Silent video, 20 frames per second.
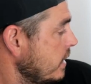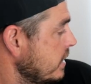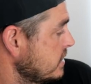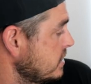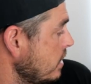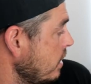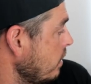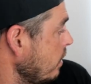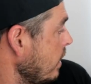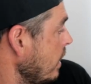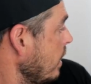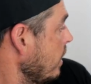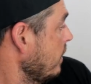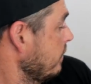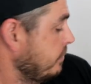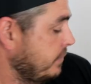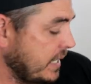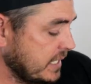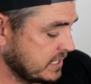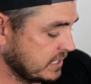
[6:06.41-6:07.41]
So
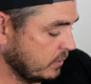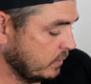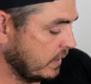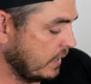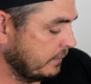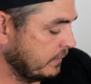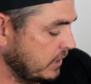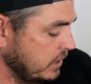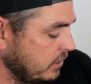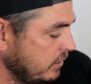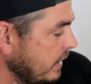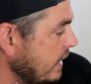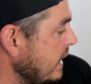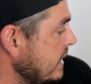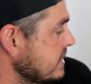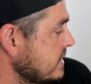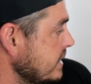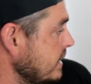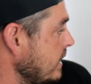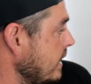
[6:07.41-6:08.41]
basically what I'm gonna do,
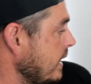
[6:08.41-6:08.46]
guys,